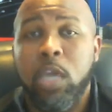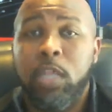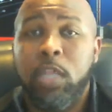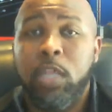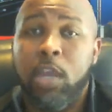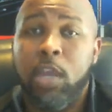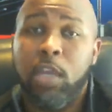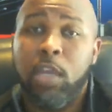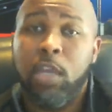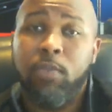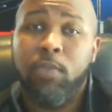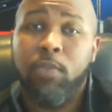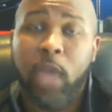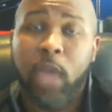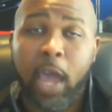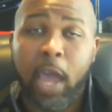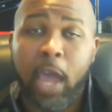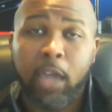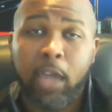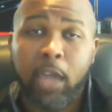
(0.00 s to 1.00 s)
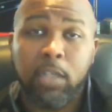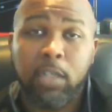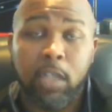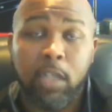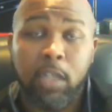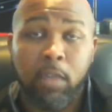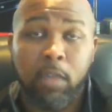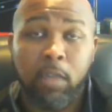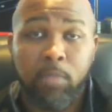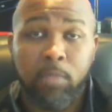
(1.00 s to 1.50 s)
They're giving hackers
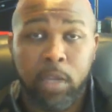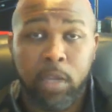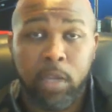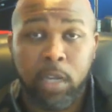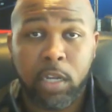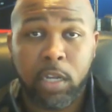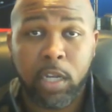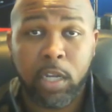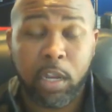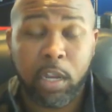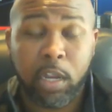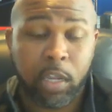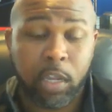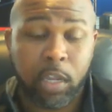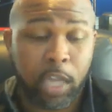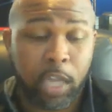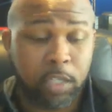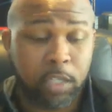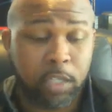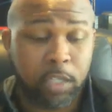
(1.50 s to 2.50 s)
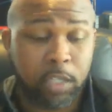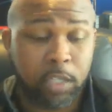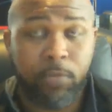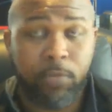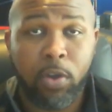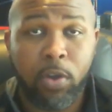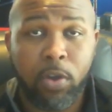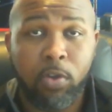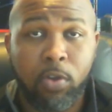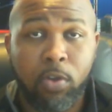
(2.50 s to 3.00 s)
the ability, in the case of your
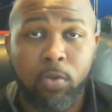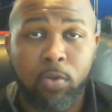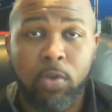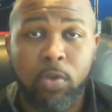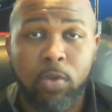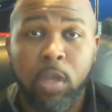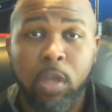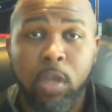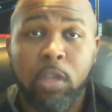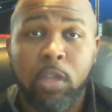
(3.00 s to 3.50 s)
phone,